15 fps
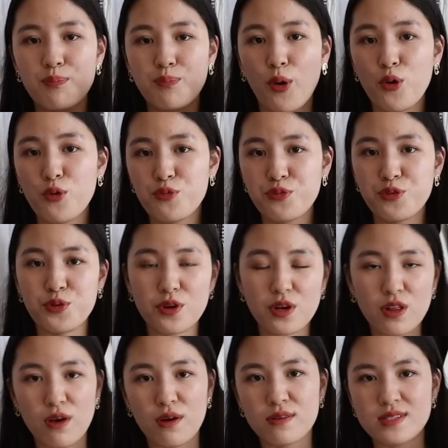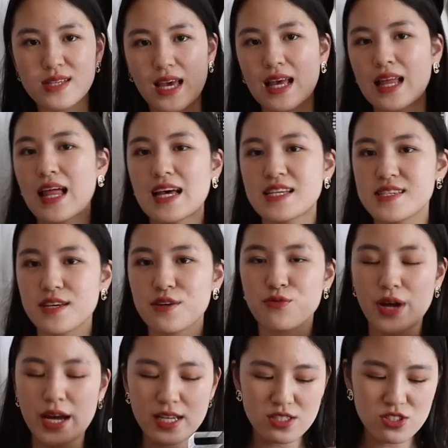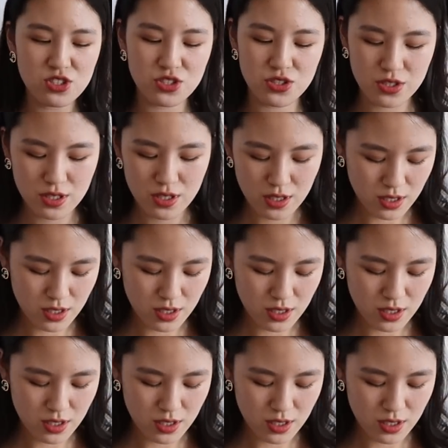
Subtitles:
both Uniqlo's like classic range.